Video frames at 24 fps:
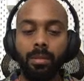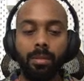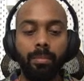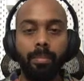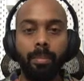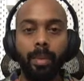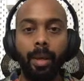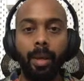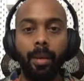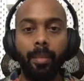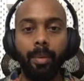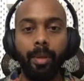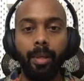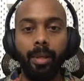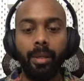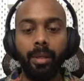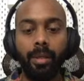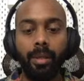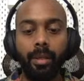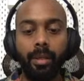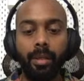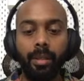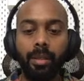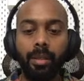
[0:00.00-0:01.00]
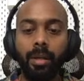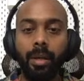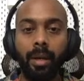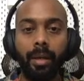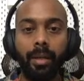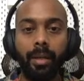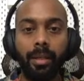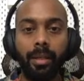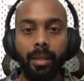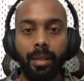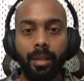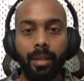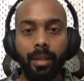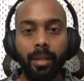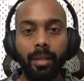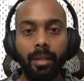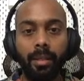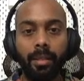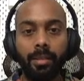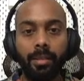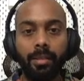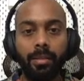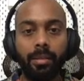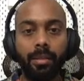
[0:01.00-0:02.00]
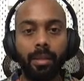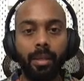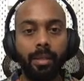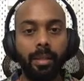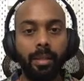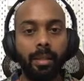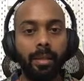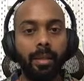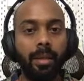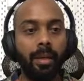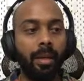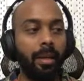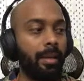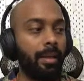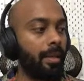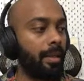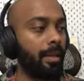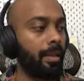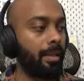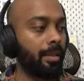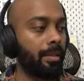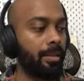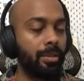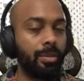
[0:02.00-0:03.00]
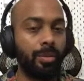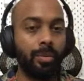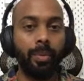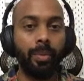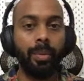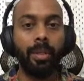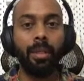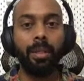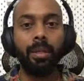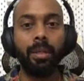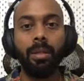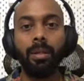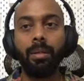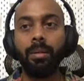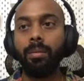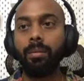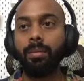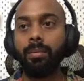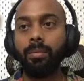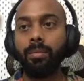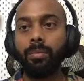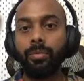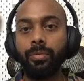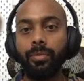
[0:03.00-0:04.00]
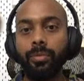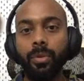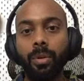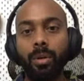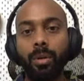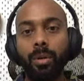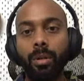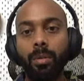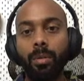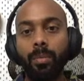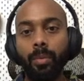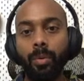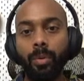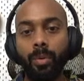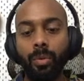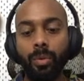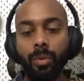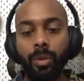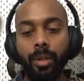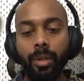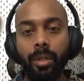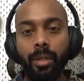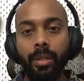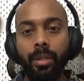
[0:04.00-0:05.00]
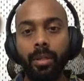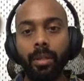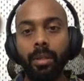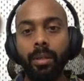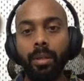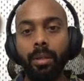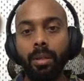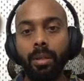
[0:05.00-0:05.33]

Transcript: Maybe guidelines. I think guidelines will fall more in